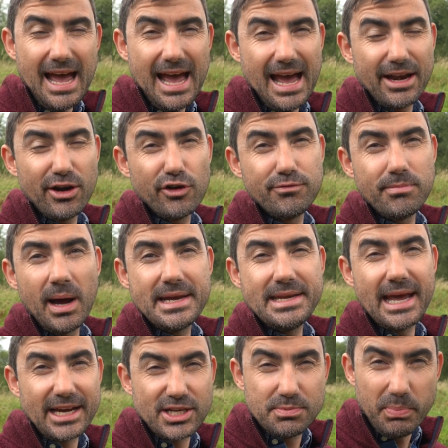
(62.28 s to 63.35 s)
and of my
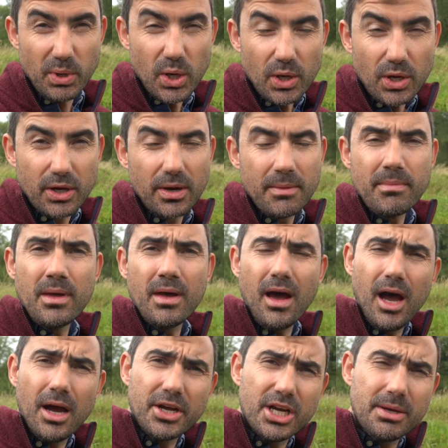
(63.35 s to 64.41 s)
next book.
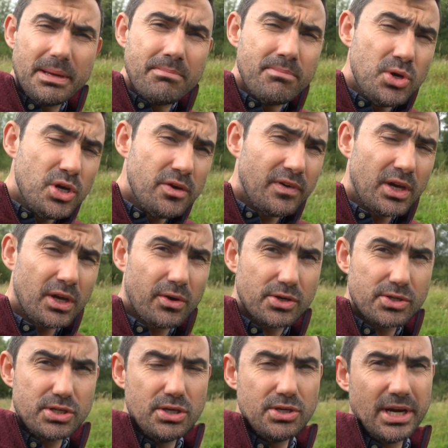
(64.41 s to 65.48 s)
I'm going to be moving
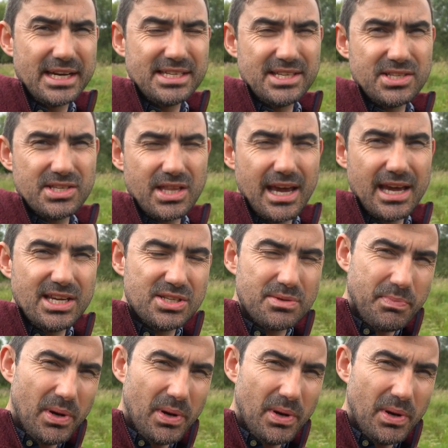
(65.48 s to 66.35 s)
across the United States,